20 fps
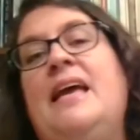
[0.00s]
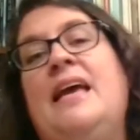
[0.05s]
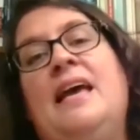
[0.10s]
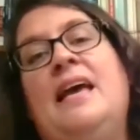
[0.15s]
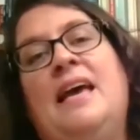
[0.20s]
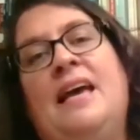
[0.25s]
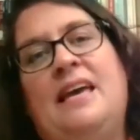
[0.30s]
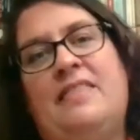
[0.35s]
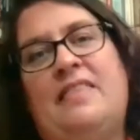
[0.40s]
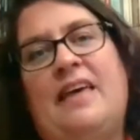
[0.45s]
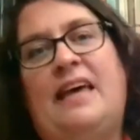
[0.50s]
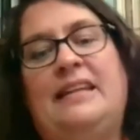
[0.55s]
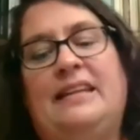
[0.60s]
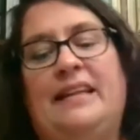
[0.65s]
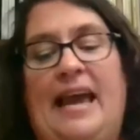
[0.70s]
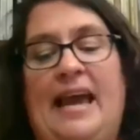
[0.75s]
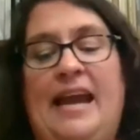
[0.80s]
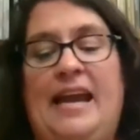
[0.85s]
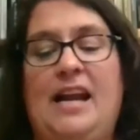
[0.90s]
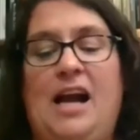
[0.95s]
He then
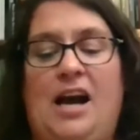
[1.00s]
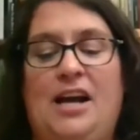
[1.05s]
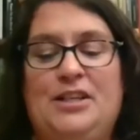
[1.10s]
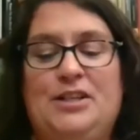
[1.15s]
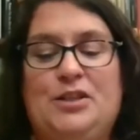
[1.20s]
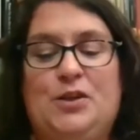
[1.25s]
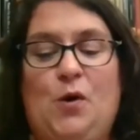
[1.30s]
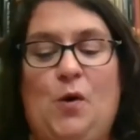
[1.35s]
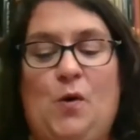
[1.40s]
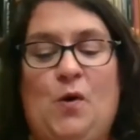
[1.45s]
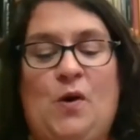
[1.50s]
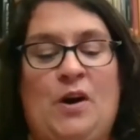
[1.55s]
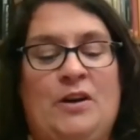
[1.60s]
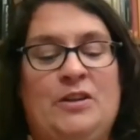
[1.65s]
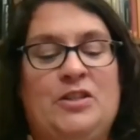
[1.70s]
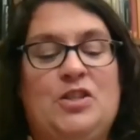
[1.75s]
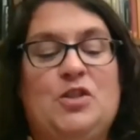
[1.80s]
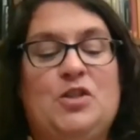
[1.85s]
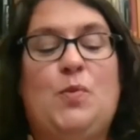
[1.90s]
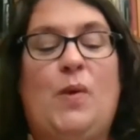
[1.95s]
laid on his horn,
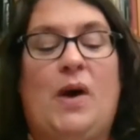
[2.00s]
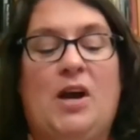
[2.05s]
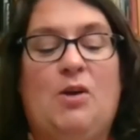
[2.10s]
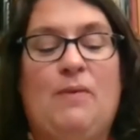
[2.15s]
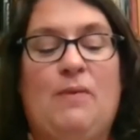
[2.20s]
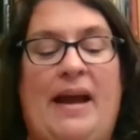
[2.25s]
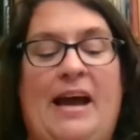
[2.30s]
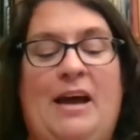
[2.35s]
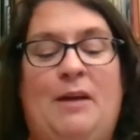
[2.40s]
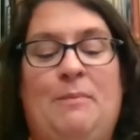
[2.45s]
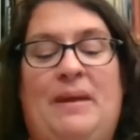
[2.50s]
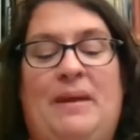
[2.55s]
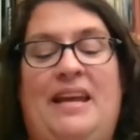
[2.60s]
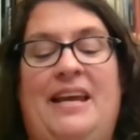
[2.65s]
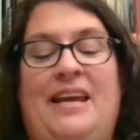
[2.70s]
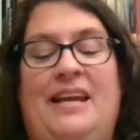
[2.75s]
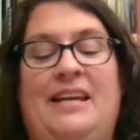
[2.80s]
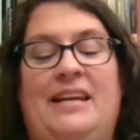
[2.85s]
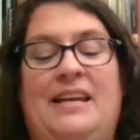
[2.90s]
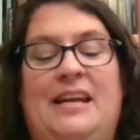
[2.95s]
swung around me,
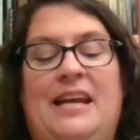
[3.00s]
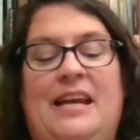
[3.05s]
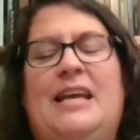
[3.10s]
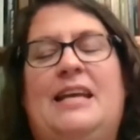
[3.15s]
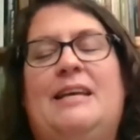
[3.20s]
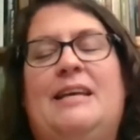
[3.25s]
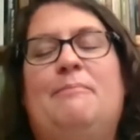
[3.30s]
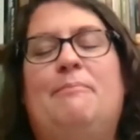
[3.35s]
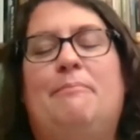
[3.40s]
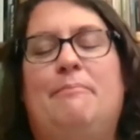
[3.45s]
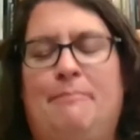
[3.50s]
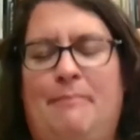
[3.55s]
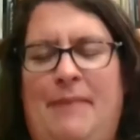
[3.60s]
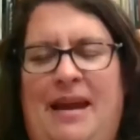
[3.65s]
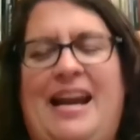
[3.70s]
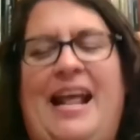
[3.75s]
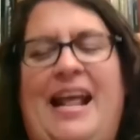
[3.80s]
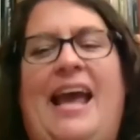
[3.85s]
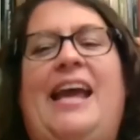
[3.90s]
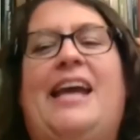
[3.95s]
and made
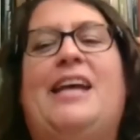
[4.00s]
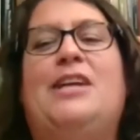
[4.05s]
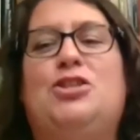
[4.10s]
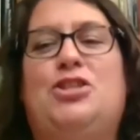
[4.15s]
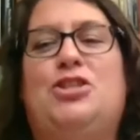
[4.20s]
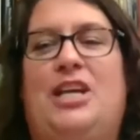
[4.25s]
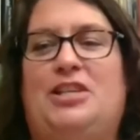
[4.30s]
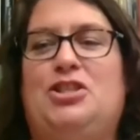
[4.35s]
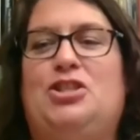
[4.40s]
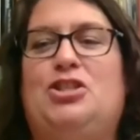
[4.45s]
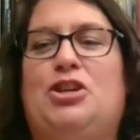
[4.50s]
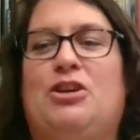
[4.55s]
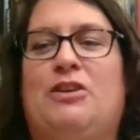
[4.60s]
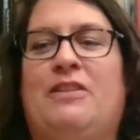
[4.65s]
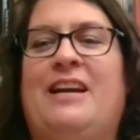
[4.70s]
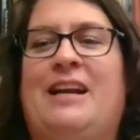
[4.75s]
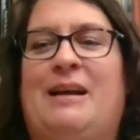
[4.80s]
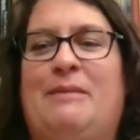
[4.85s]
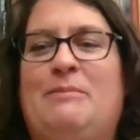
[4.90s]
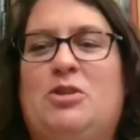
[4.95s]
a hand gesture that
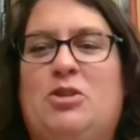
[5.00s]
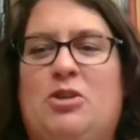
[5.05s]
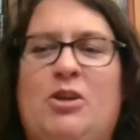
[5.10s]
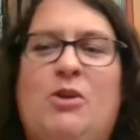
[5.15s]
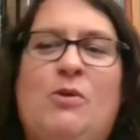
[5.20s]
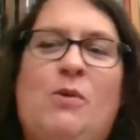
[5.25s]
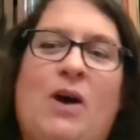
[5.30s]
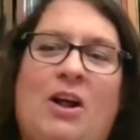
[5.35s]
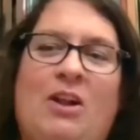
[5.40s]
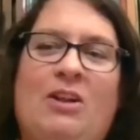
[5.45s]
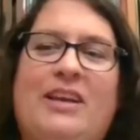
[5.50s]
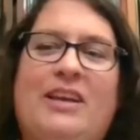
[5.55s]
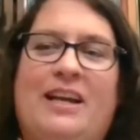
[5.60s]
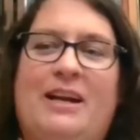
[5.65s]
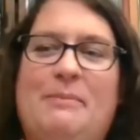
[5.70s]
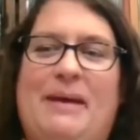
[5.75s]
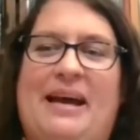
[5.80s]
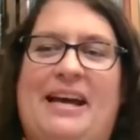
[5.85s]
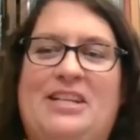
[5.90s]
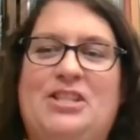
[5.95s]
I'm sure you all can
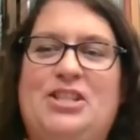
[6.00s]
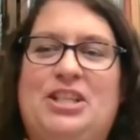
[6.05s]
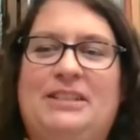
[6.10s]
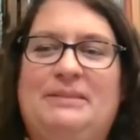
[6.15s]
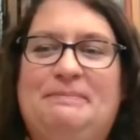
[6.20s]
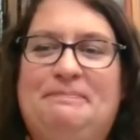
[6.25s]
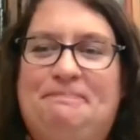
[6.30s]
imagine.